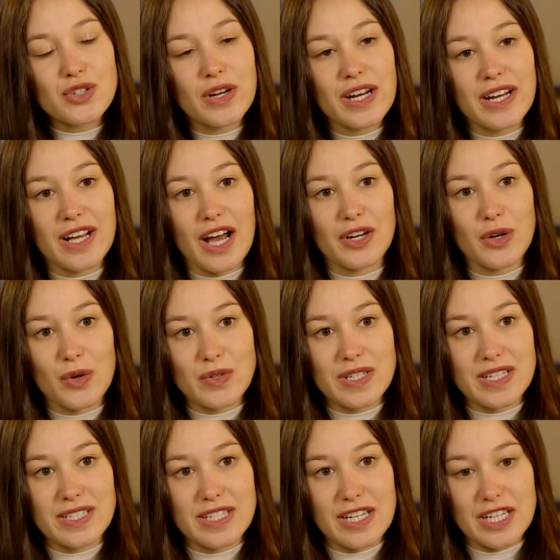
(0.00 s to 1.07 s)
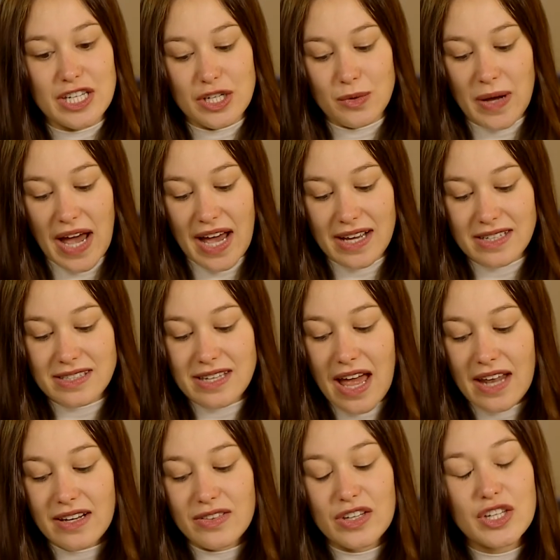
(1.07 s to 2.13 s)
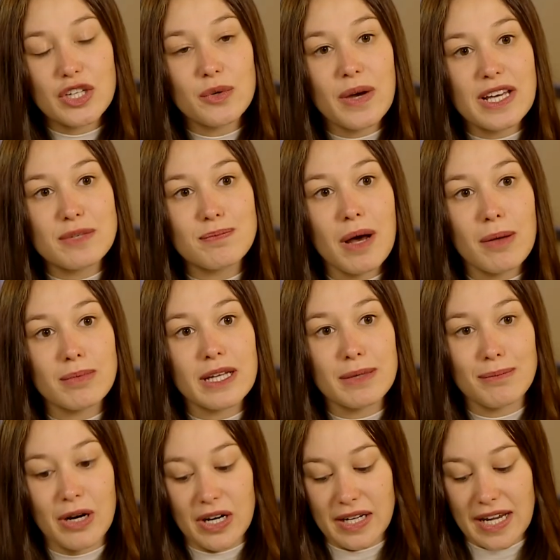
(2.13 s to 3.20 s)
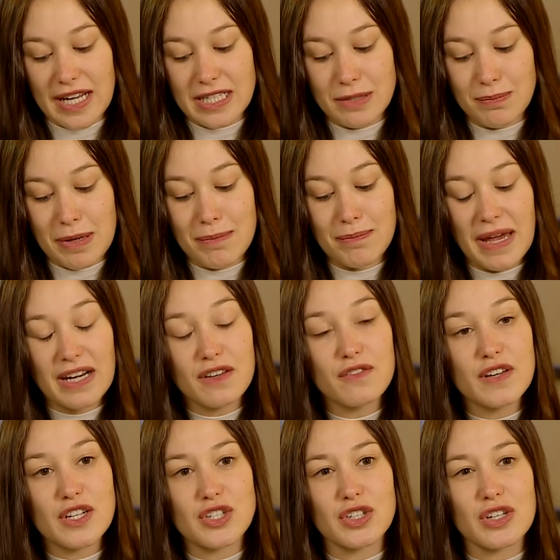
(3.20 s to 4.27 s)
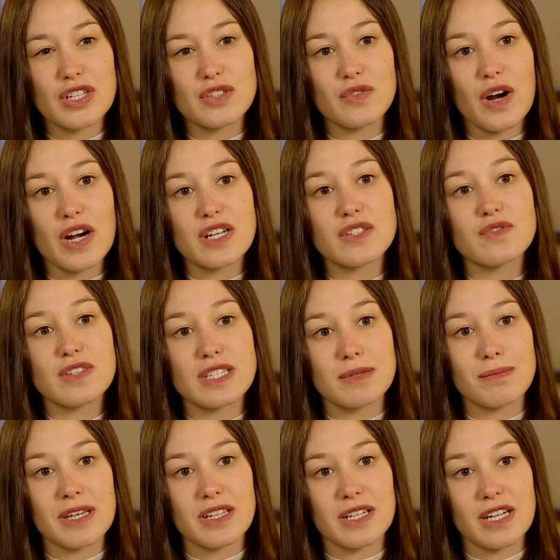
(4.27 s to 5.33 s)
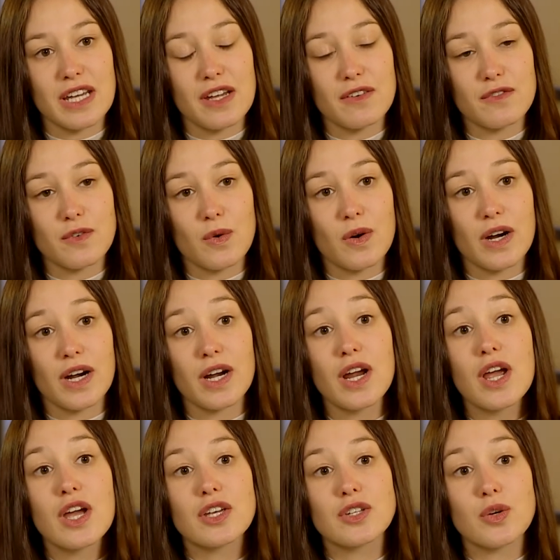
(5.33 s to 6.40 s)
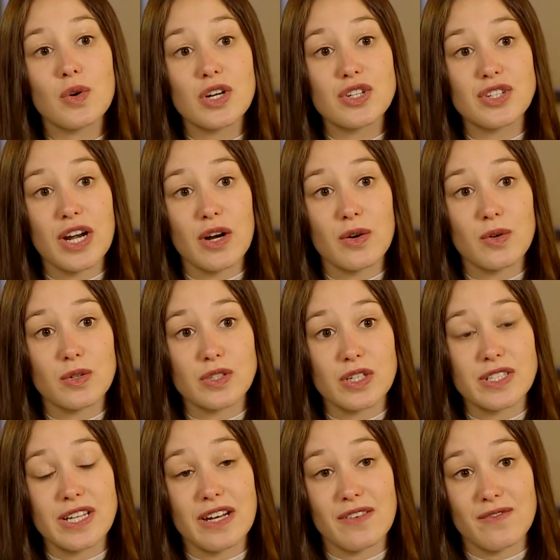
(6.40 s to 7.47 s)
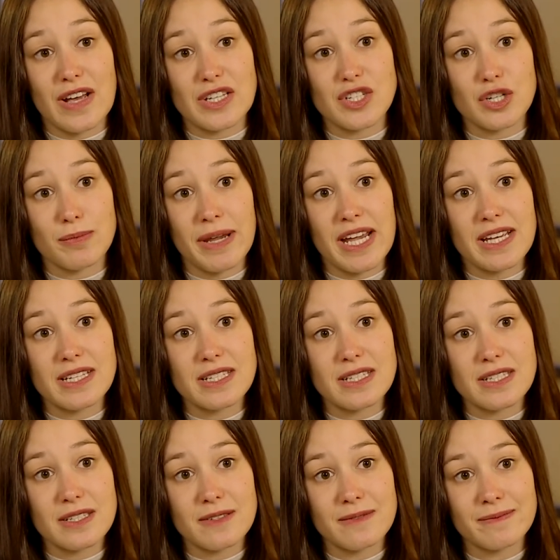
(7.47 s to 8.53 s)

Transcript: trading on O T C Q X and in the U S public markets been beneficial as far as visibility for your shareholders and investor base?